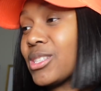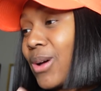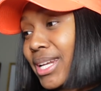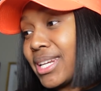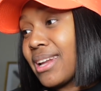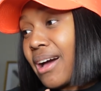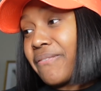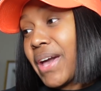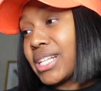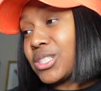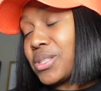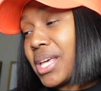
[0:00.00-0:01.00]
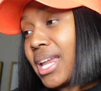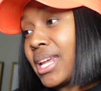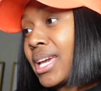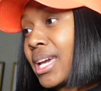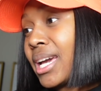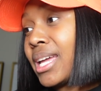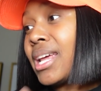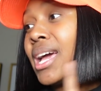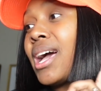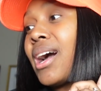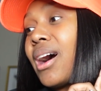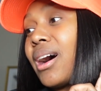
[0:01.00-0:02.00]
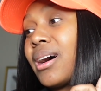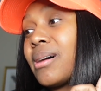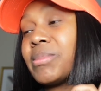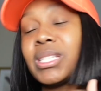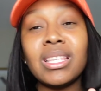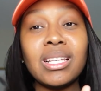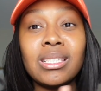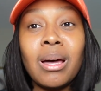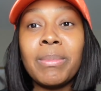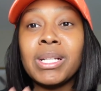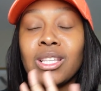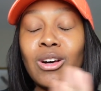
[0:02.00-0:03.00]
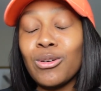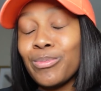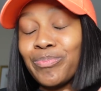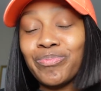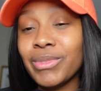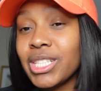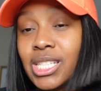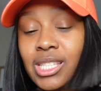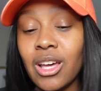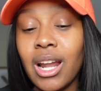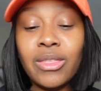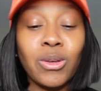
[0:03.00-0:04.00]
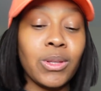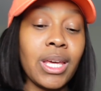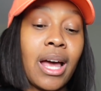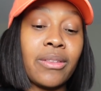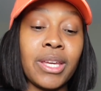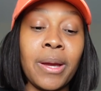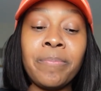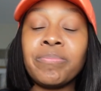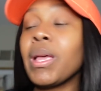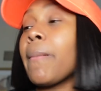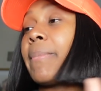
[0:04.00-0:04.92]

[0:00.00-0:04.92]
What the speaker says: So I did not factor that in to these numbers. So just thought I'd throw that out there.